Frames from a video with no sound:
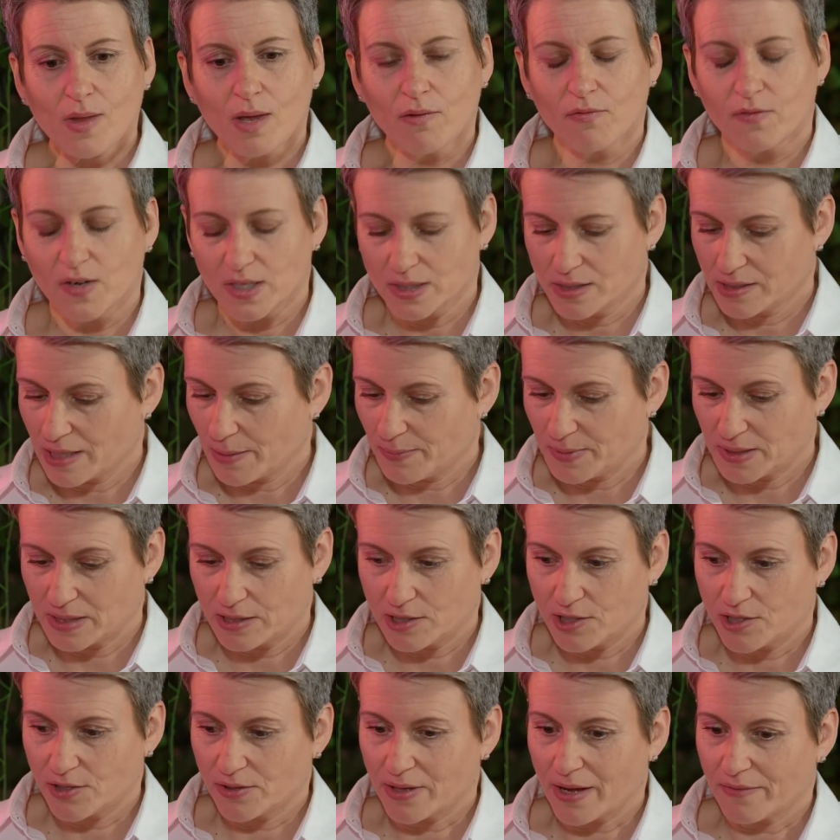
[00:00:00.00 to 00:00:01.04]
first step is
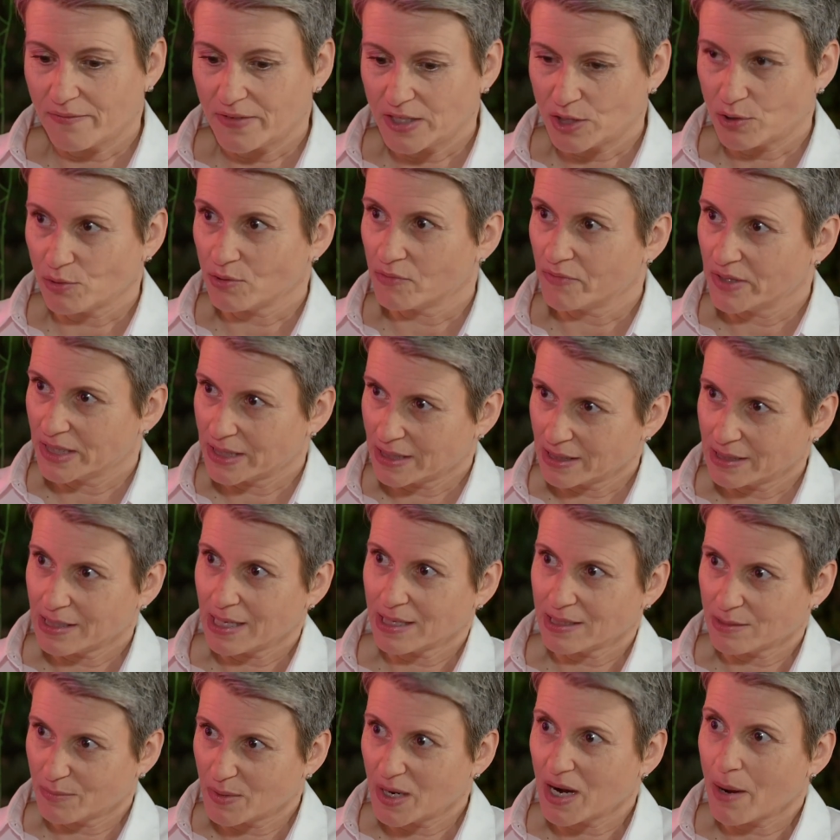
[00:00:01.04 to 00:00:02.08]
to do that visual risk
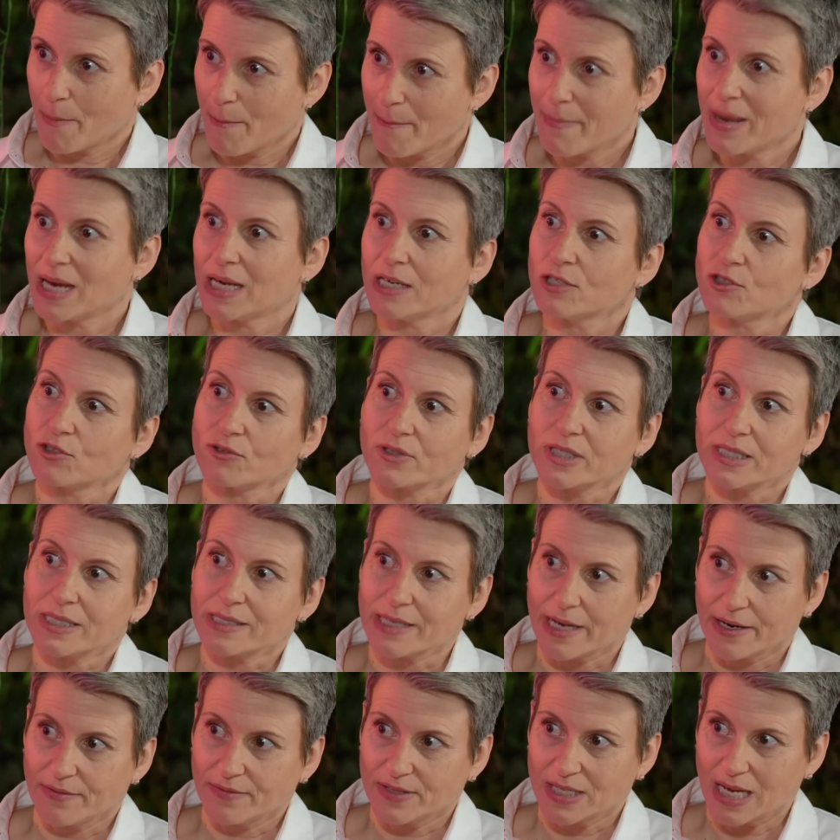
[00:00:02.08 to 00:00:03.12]
assessment and make sure it's
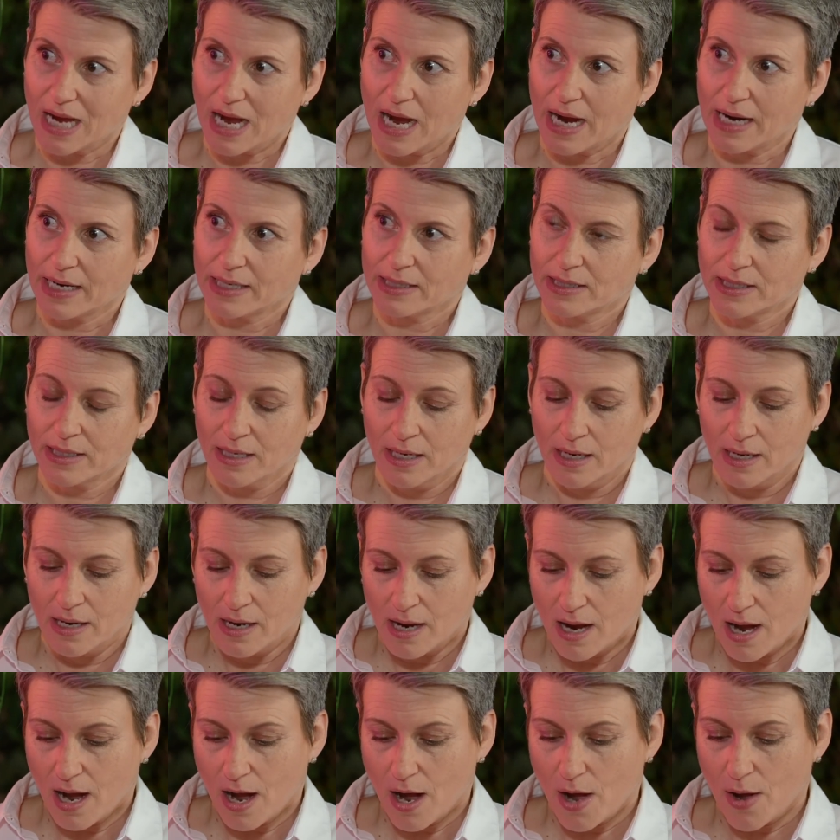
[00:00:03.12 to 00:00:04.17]
safe to act.
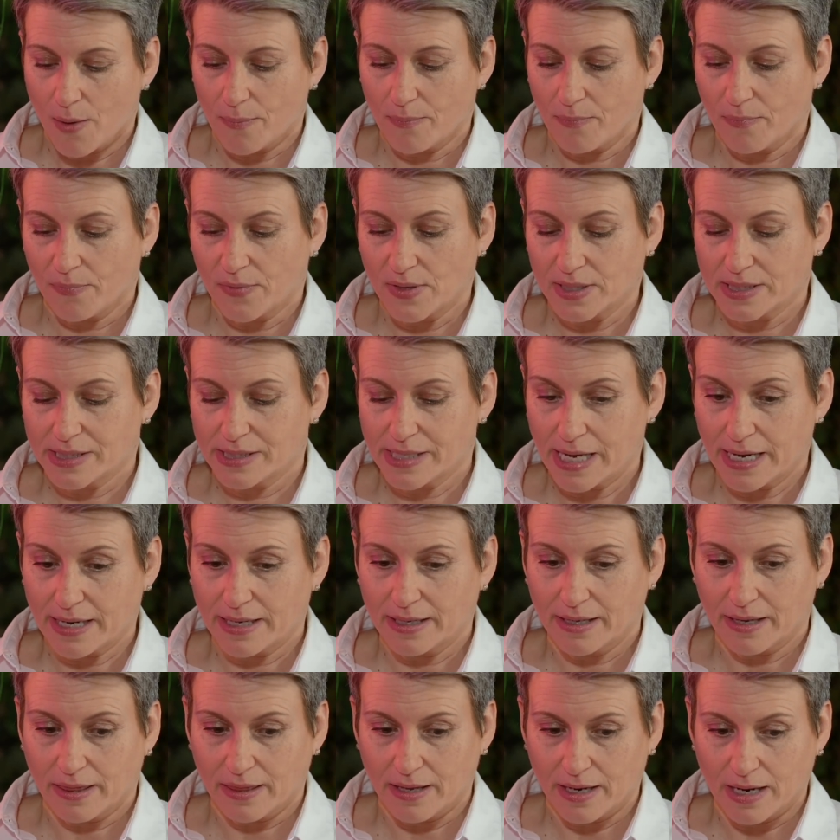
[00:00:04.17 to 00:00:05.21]
The
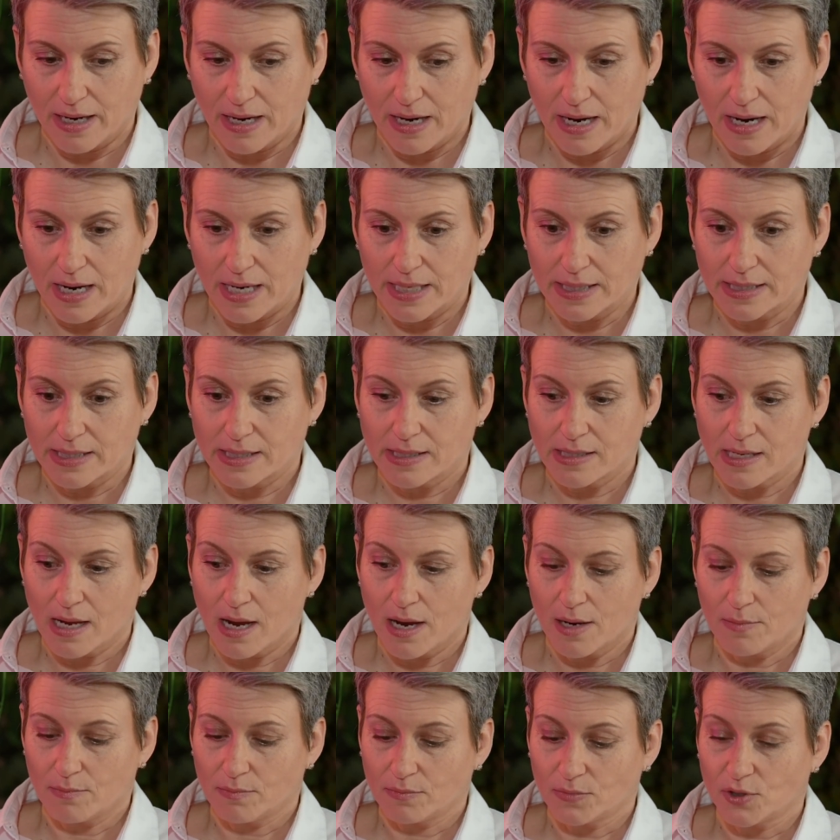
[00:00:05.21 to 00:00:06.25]
second thing is
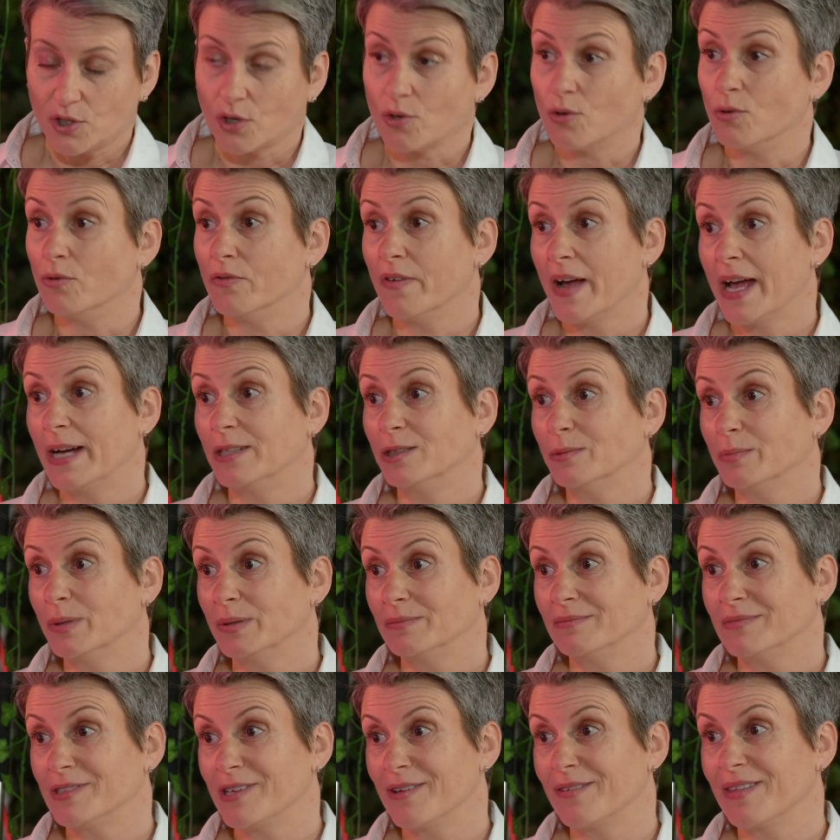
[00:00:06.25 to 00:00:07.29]
to call for help.
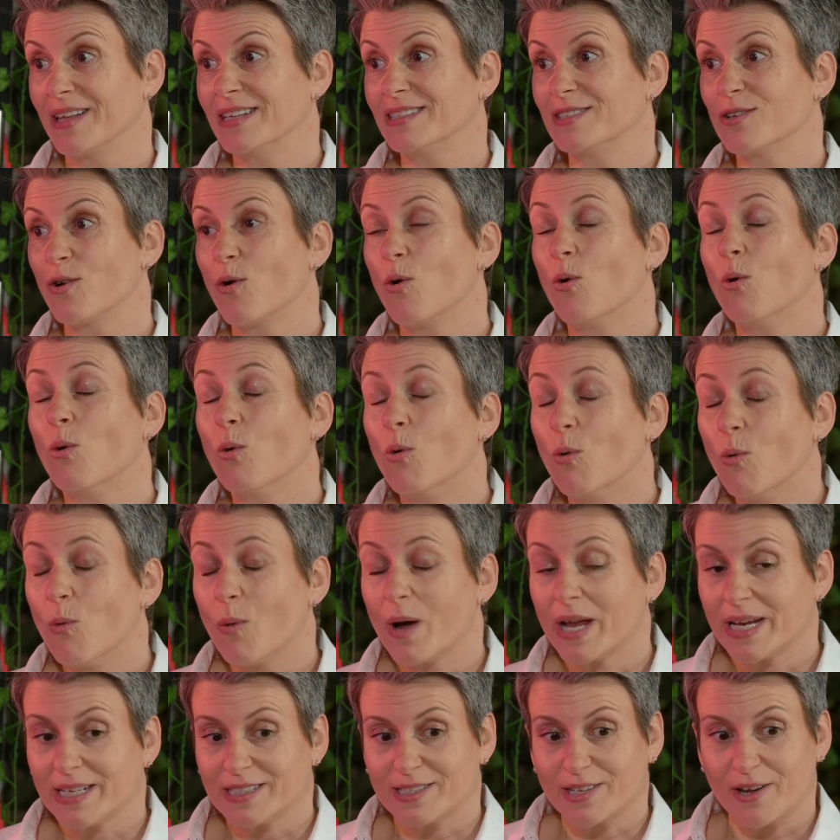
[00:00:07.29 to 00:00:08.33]
So there's
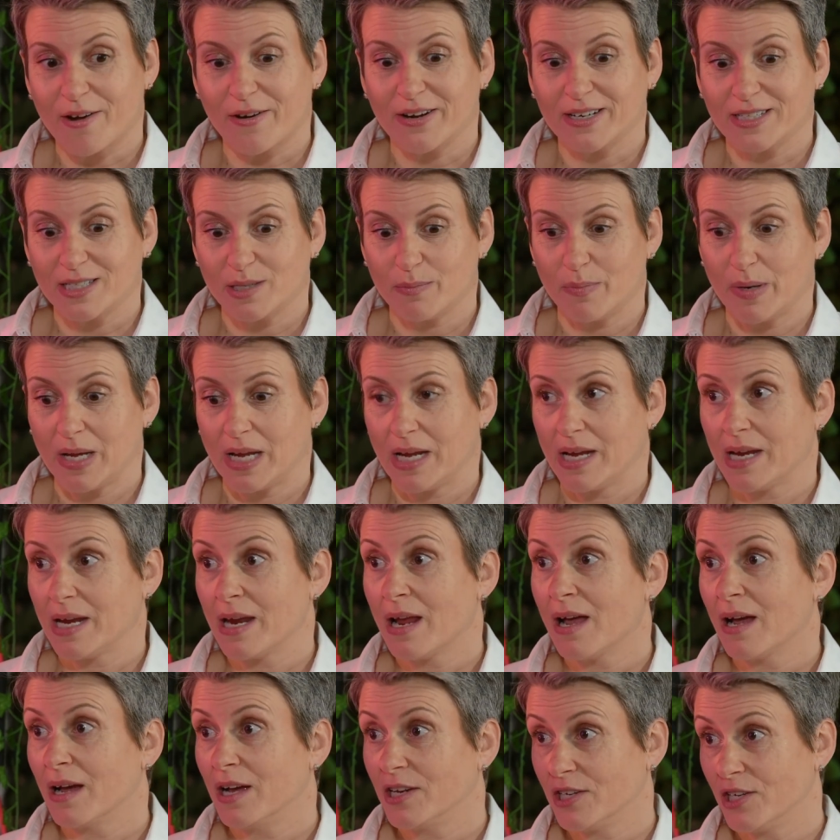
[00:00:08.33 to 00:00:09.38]
always going to be
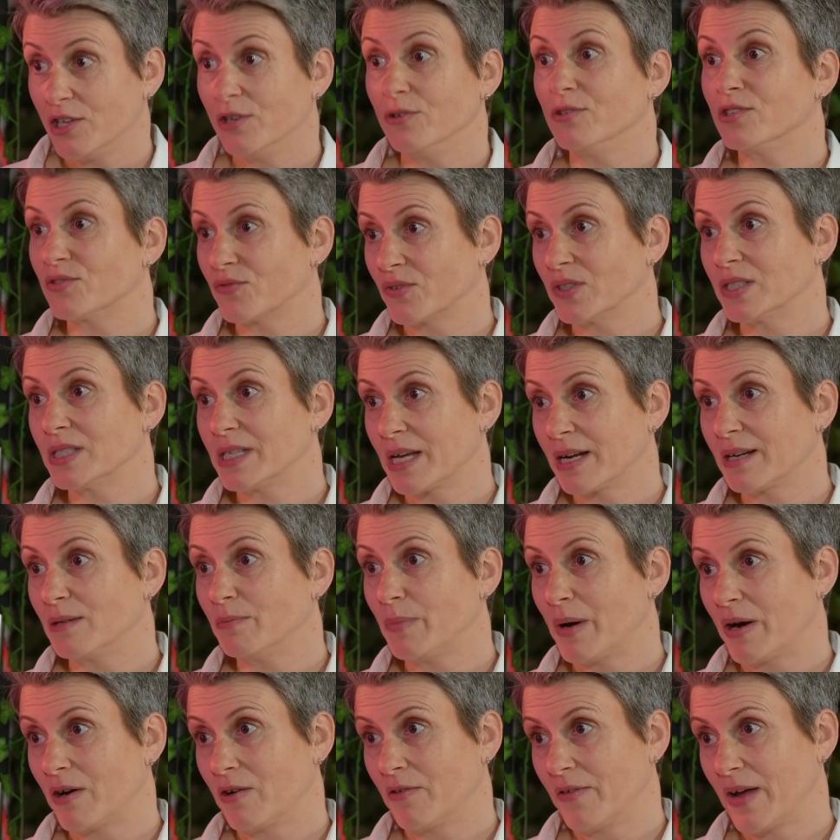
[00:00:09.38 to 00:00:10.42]
a use for a second
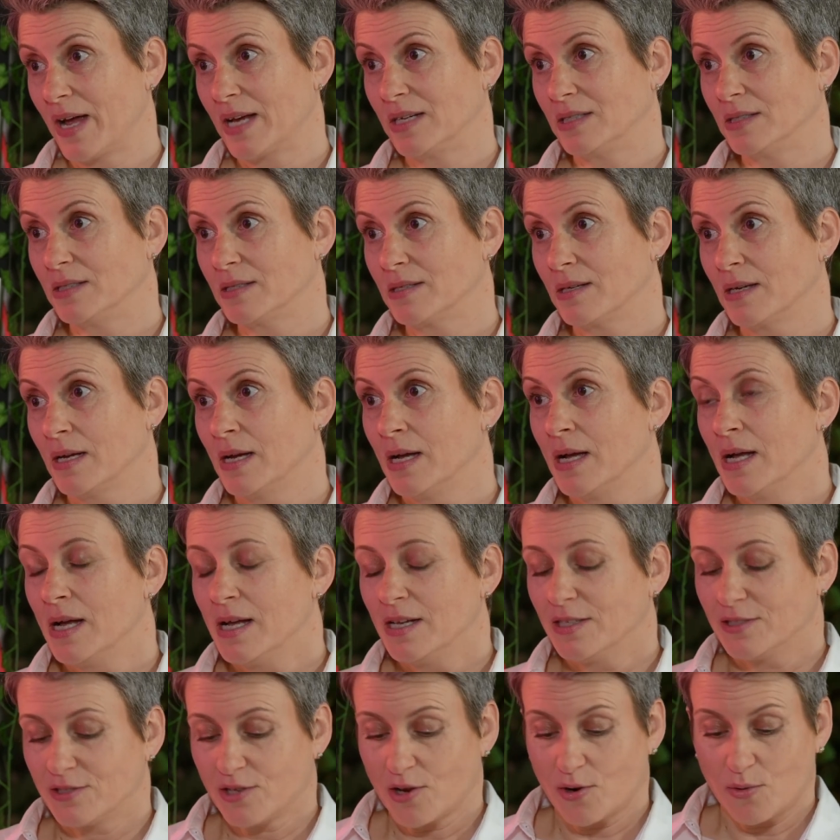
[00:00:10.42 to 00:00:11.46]
pair of hands.
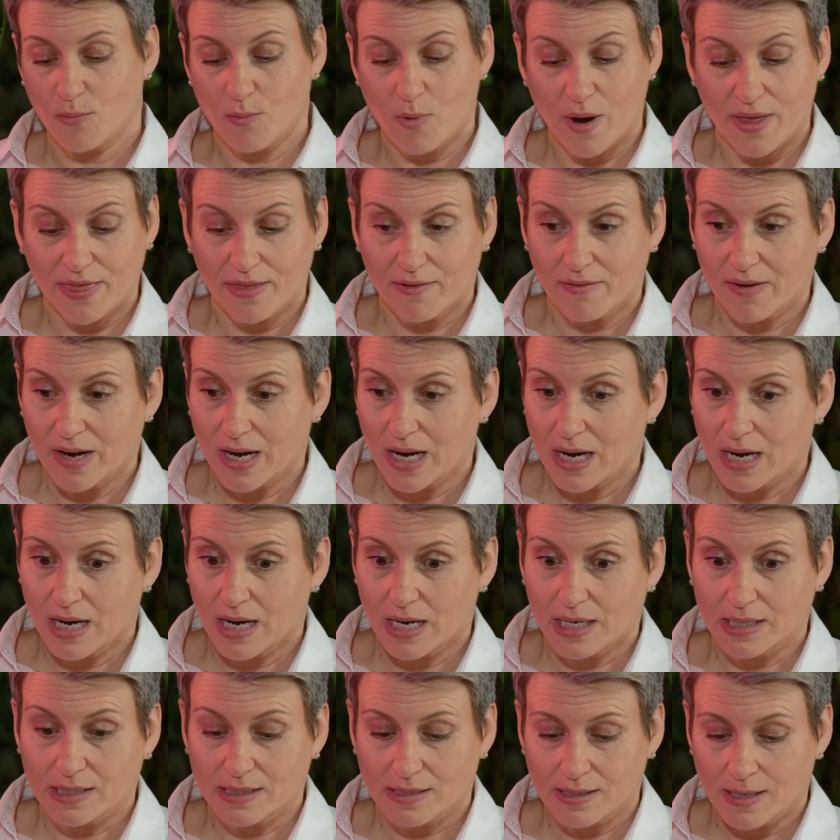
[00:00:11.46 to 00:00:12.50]
So whether it
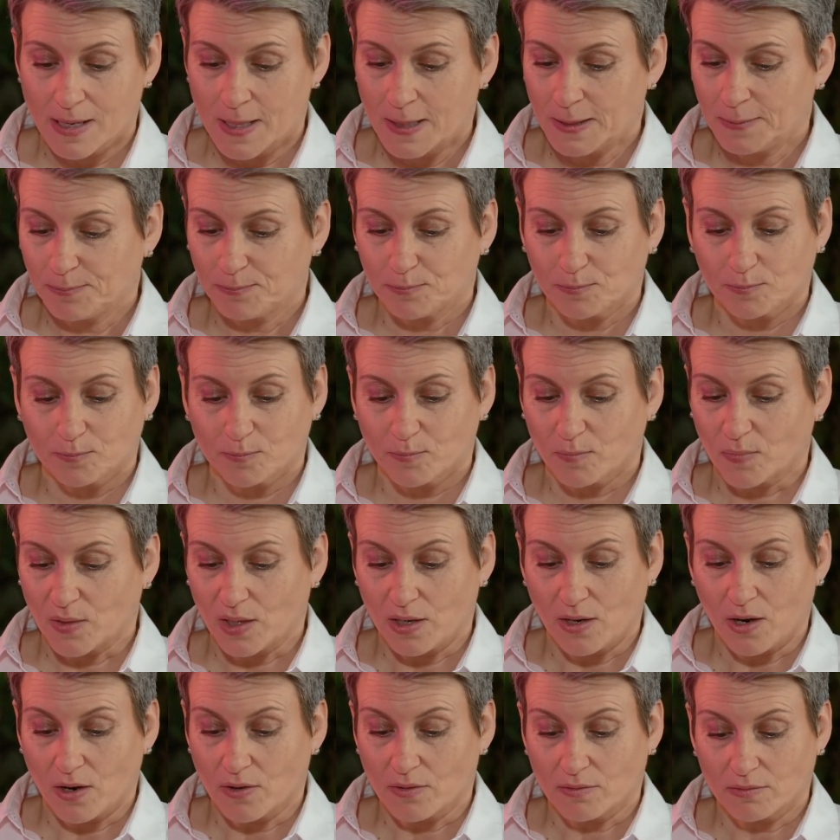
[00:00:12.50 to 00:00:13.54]
is
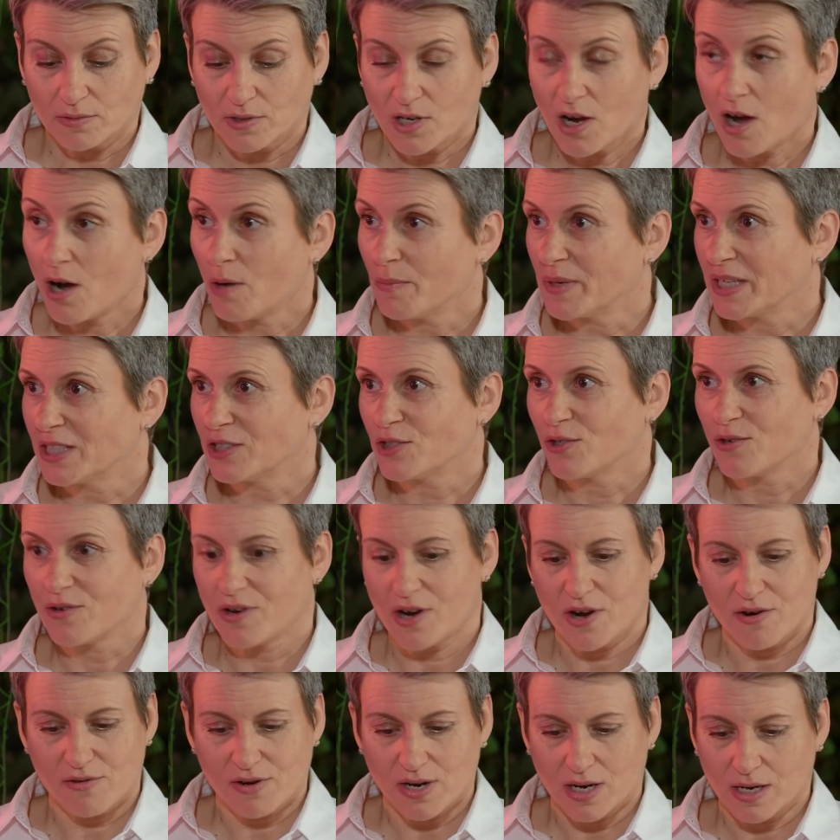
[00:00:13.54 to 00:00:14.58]
calming a dog
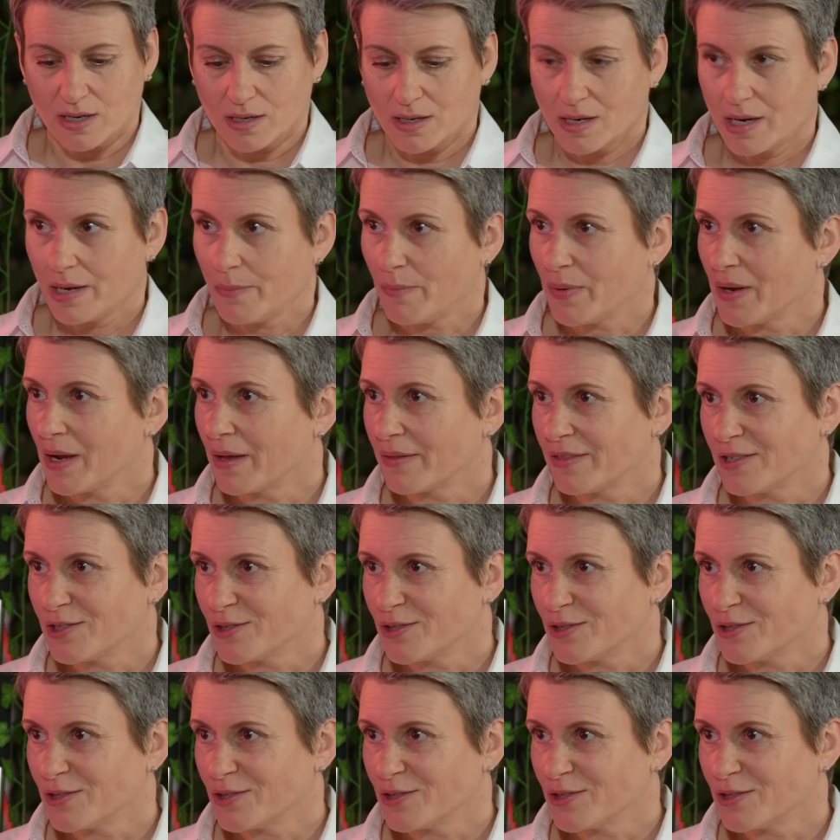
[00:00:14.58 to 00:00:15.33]
owner, keeping other